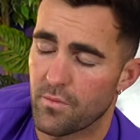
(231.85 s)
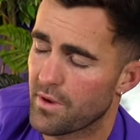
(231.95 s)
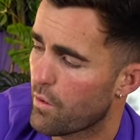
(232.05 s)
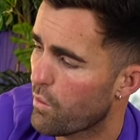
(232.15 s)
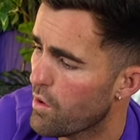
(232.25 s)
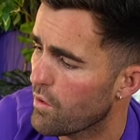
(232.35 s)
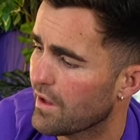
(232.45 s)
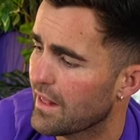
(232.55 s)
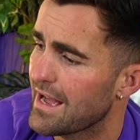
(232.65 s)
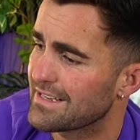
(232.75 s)
be a
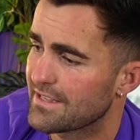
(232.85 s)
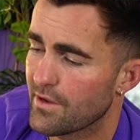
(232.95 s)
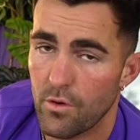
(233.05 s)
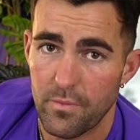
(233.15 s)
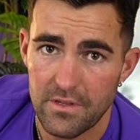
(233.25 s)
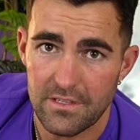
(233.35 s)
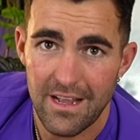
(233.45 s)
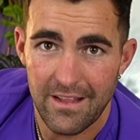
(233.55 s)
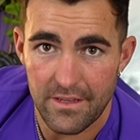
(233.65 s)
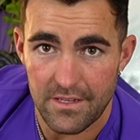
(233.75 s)
world-class therapist
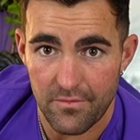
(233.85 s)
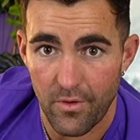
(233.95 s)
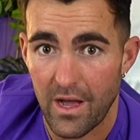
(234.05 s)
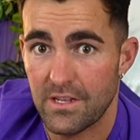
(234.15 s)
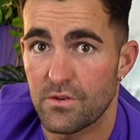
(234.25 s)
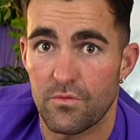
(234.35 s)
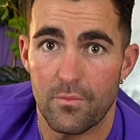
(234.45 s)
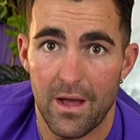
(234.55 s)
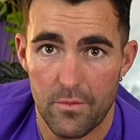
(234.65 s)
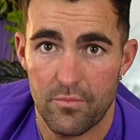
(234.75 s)
that divides you
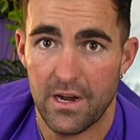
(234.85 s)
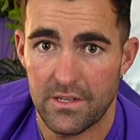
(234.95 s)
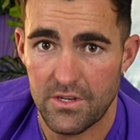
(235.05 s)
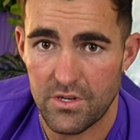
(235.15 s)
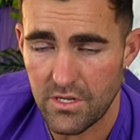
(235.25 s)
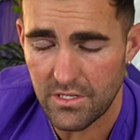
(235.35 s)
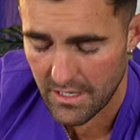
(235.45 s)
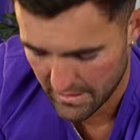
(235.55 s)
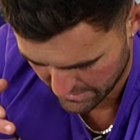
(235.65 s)
from other practitioners,